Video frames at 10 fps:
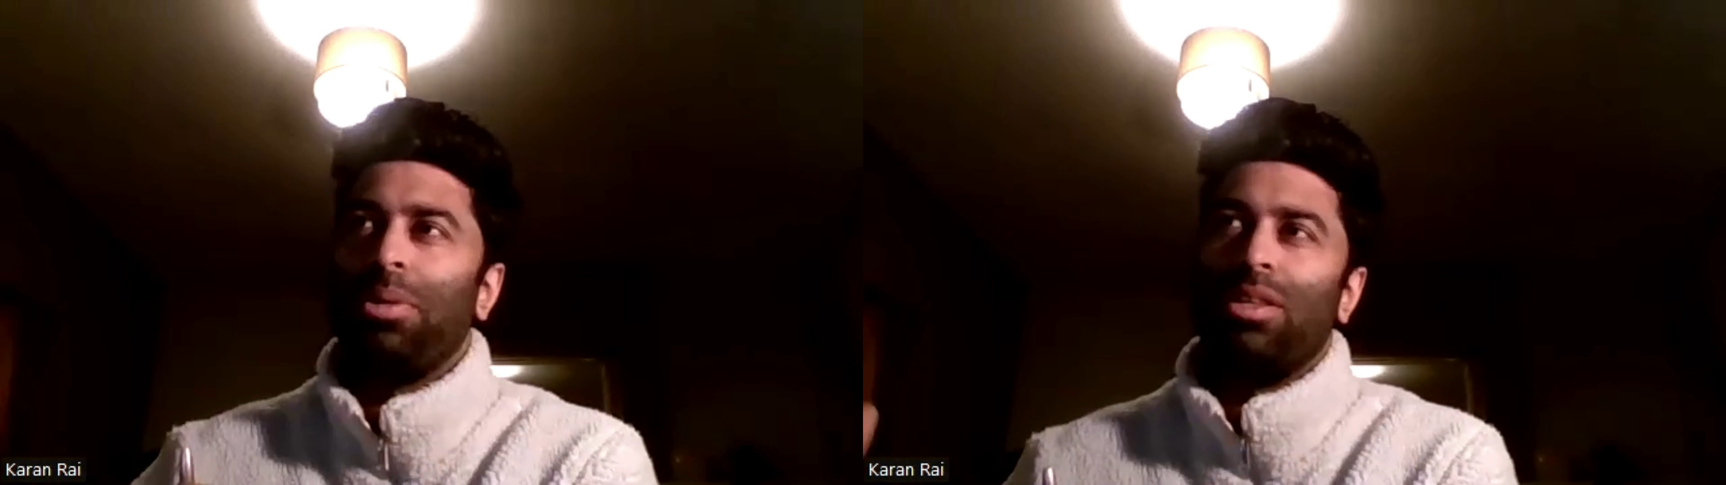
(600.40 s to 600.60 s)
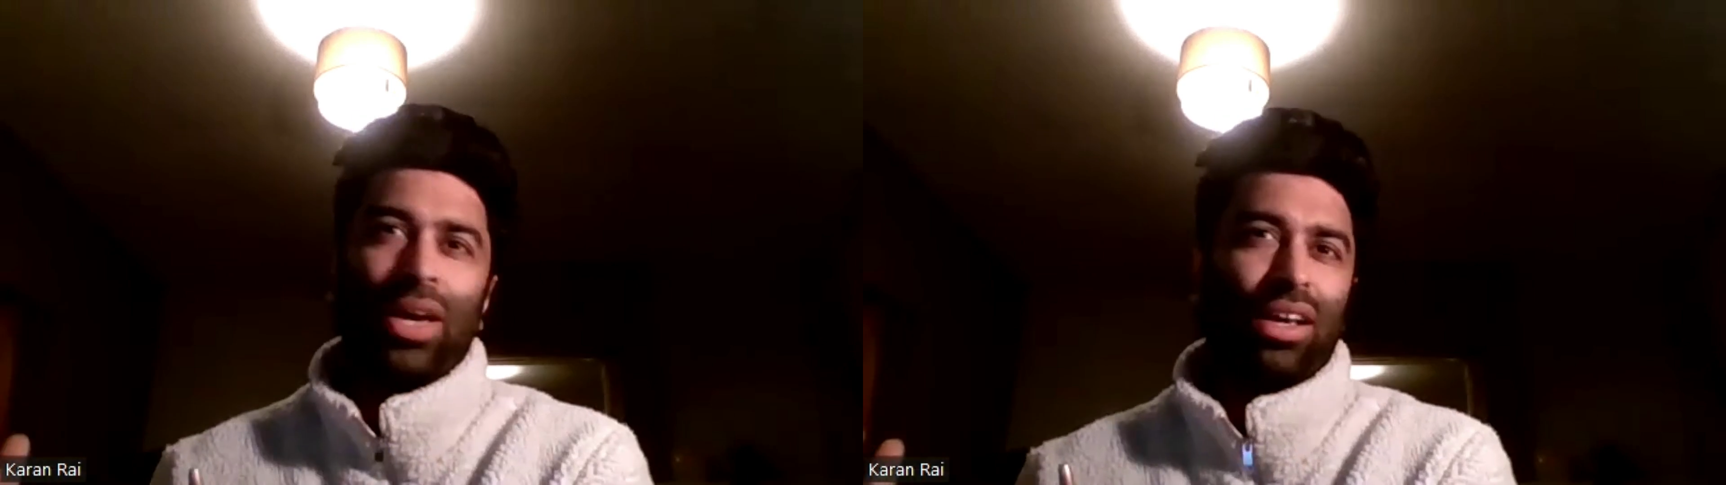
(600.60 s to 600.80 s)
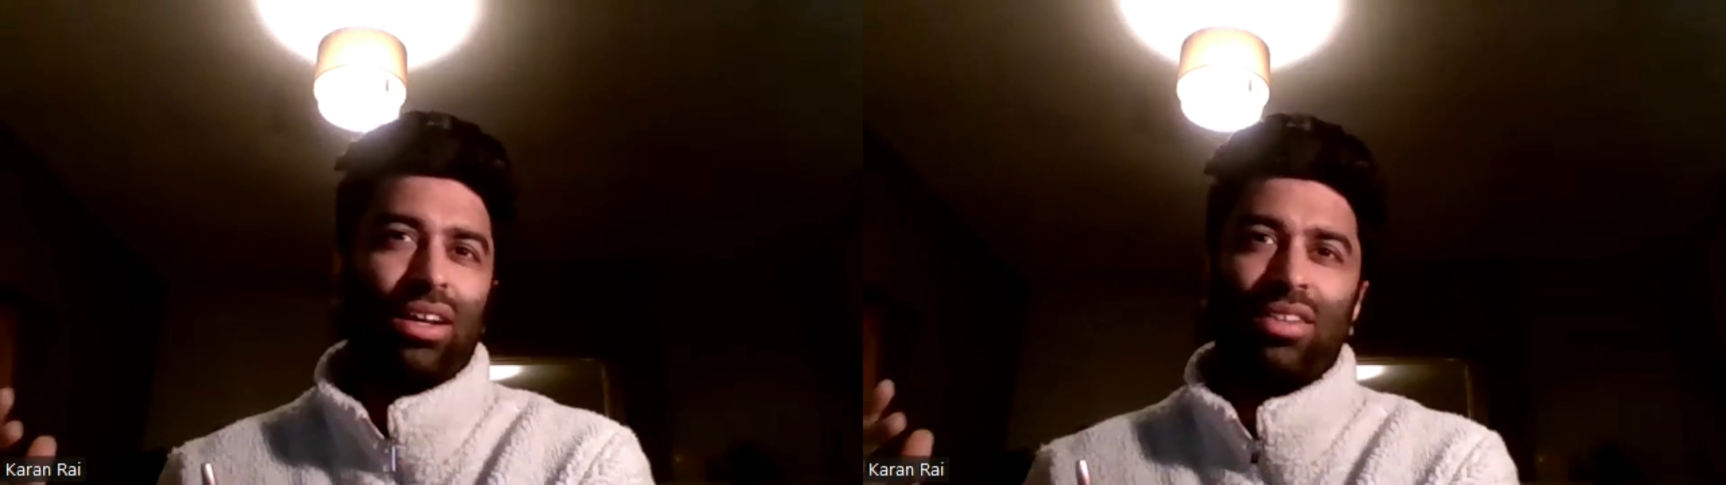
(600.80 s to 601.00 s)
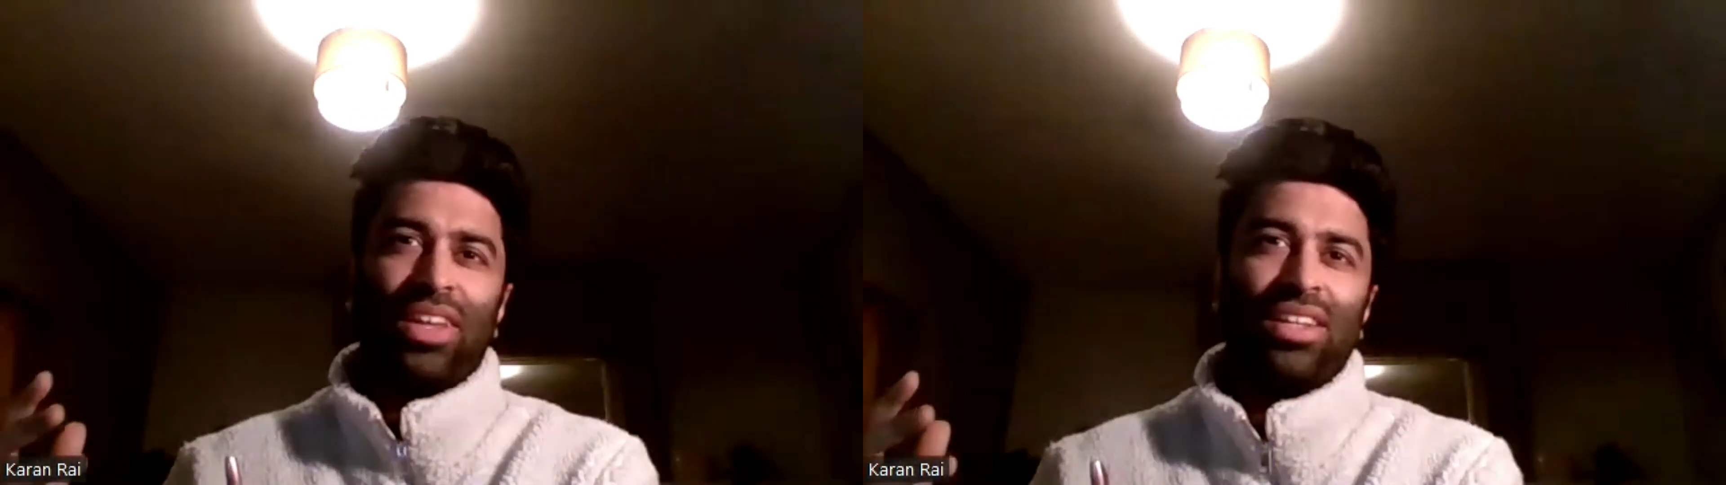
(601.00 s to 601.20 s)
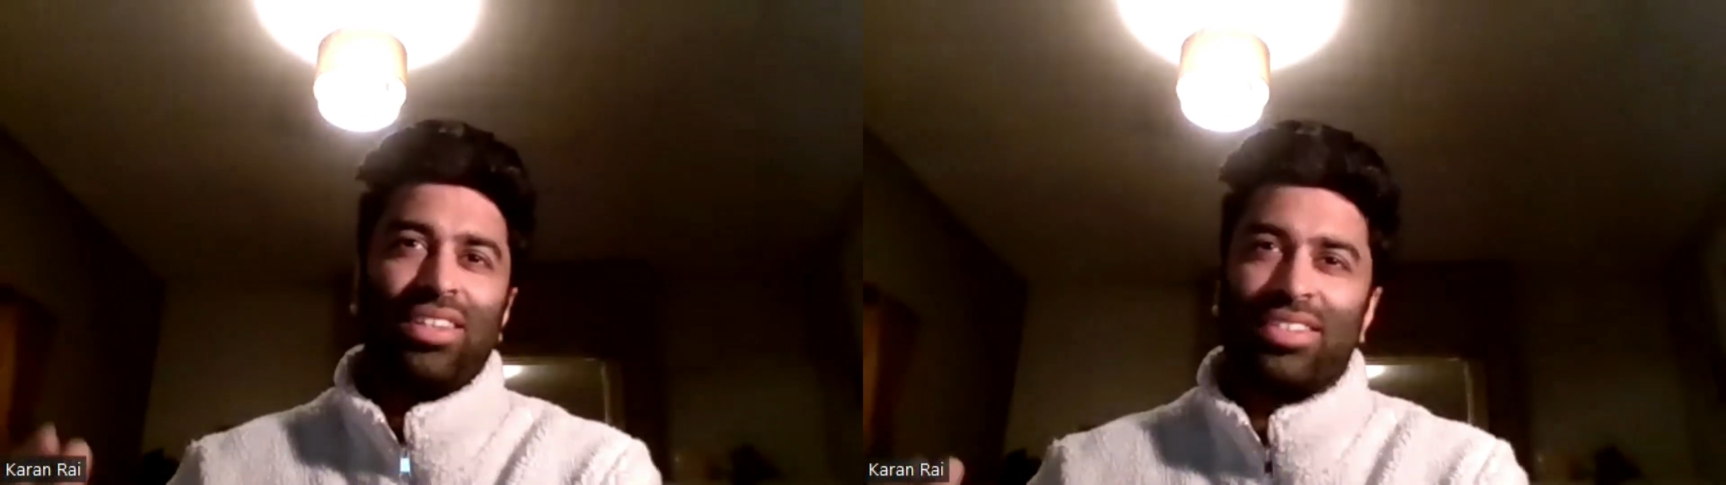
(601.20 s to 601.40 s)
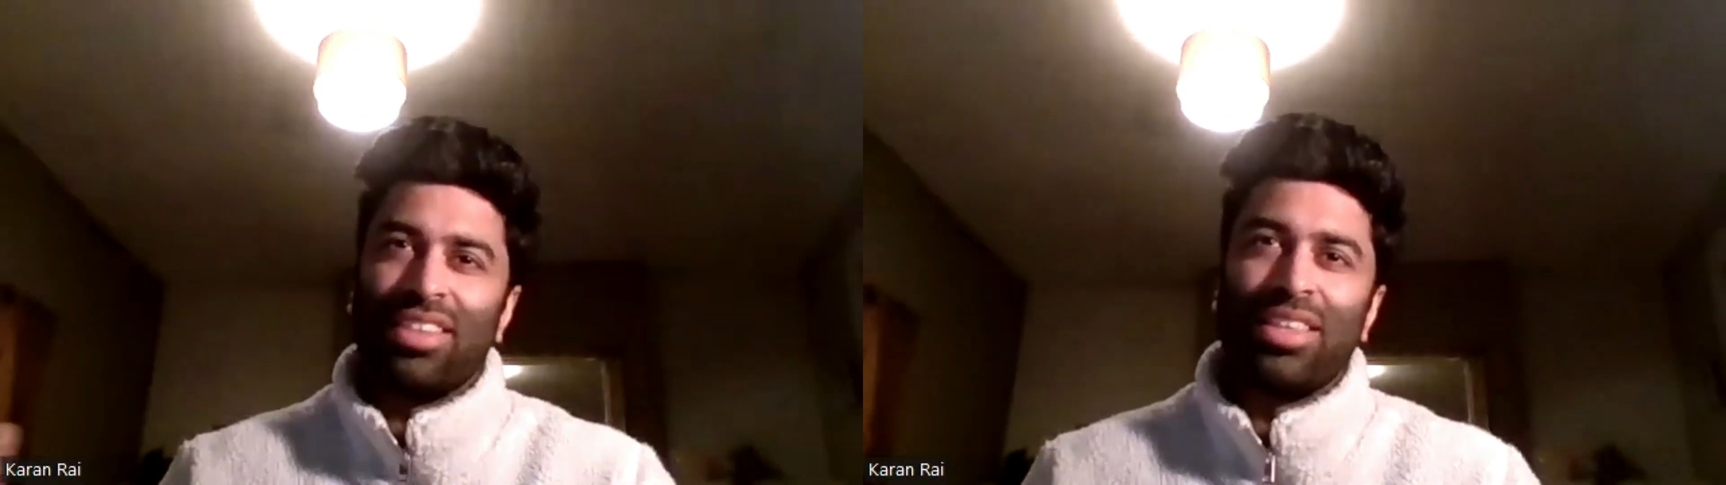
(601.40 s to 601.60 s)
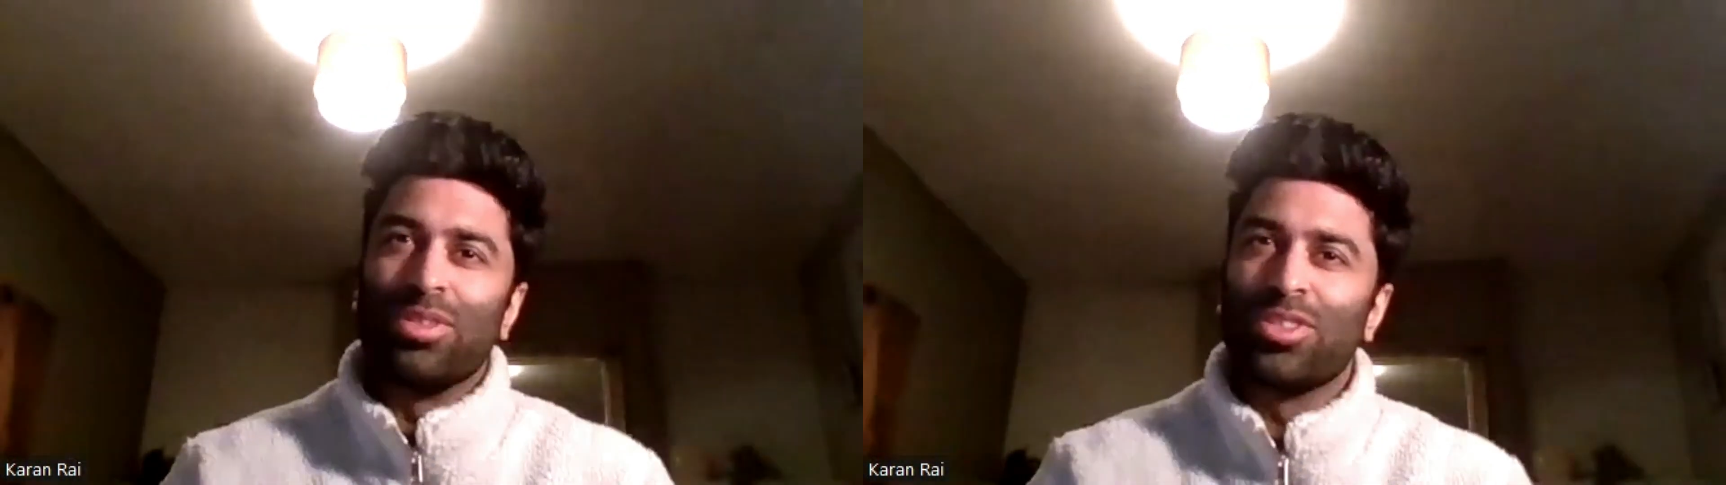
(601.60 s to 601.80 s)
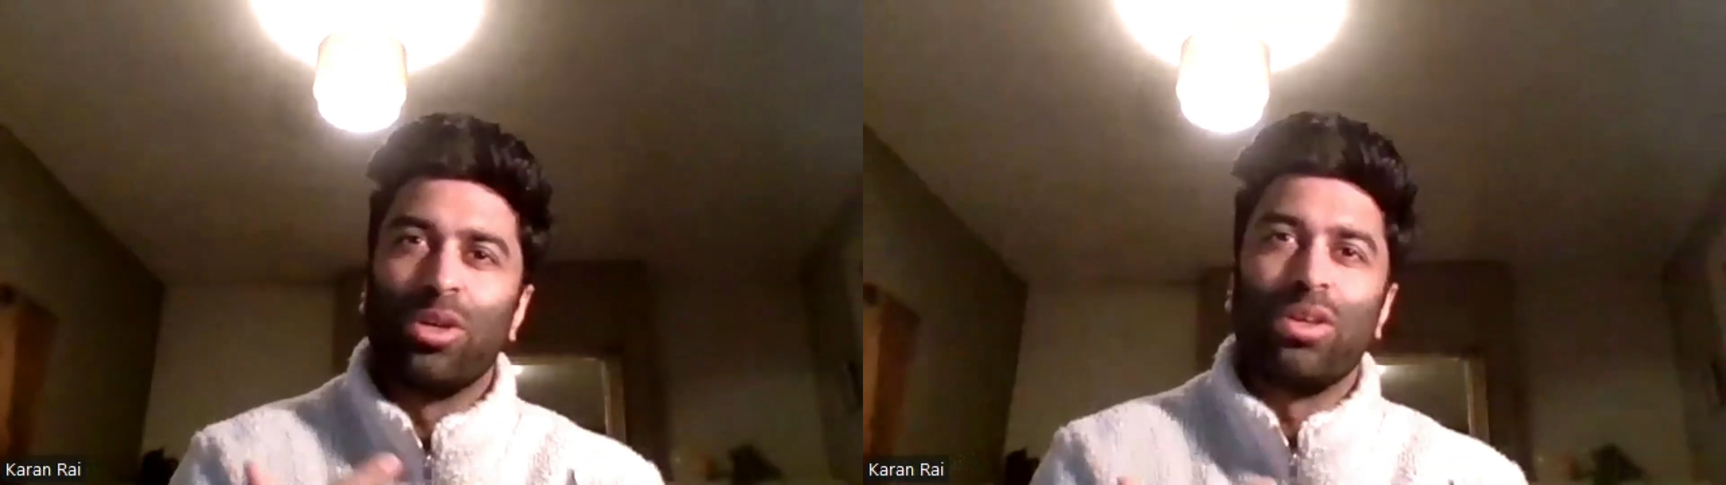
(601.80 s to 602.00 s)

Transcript: happy the way it kind of ended because I think it was so